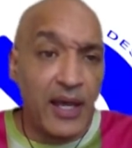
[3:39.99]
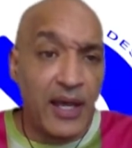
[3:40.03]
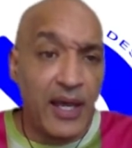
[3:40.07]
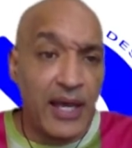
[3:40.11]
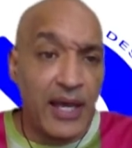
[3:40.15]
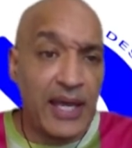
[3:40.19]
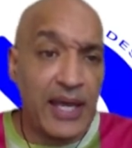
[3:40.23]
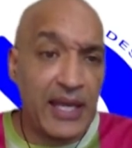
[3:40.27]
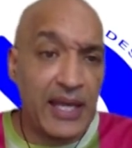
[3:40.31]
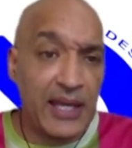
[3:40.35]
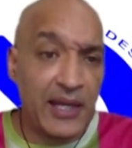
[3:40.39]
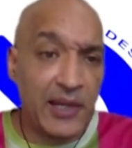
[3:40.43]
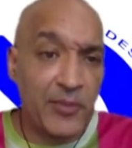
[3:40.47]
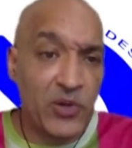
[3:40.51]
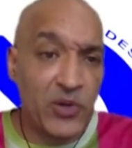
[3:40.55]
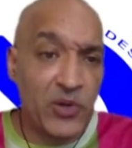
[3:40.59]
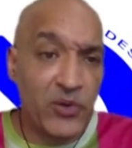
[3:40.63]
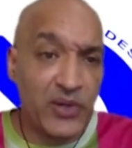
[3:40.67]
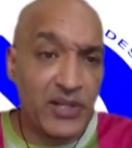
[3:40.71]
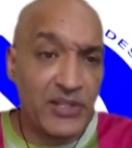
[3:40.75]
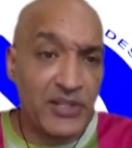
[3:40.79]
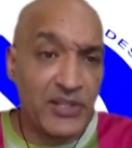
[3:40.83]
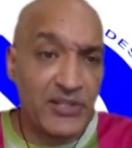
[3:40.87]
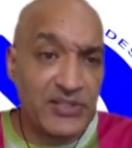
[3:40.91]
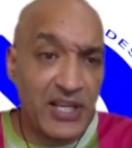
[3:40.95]
And I'm
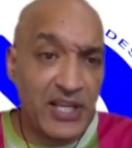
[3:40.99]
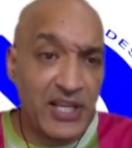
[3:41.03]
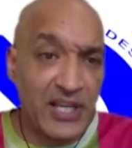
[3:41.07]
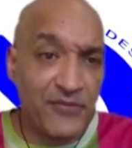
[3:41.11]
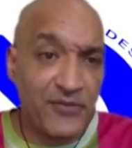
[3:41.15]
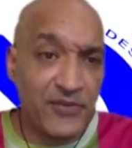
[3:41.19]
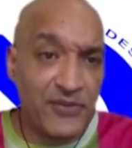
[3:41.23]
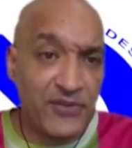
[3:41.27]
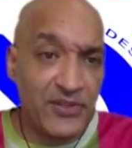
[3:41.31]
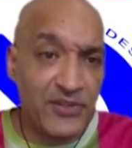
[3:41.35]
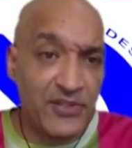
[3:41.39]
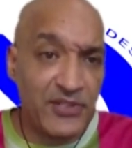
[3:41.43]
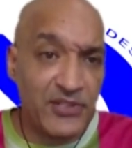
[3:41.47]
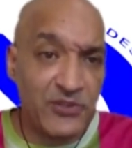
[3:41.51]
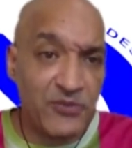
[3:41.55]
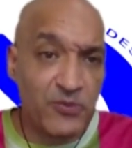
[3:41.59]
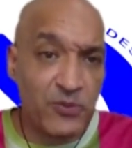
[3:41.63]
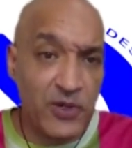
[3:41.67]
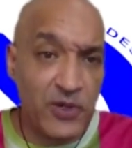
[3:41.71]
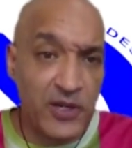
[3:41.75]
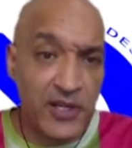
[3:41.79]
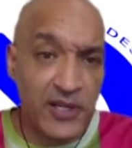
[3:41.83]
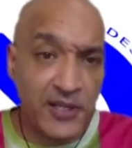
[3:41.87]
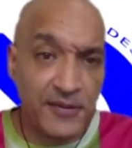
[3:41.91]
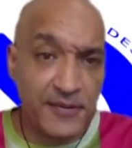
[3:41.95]
going to say for this
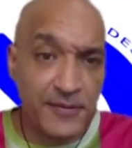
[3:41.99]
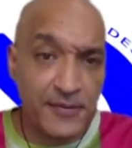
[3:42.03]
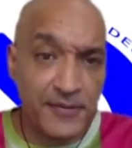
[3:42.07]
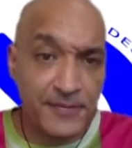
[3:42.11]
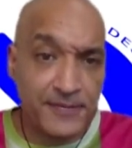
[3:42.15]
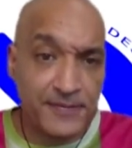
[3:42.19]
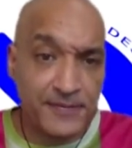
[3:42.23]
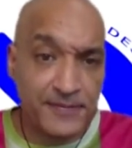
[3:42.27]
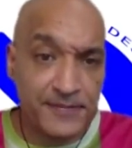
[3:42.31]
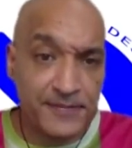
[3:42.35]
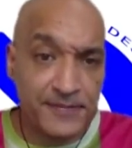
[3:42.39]
one,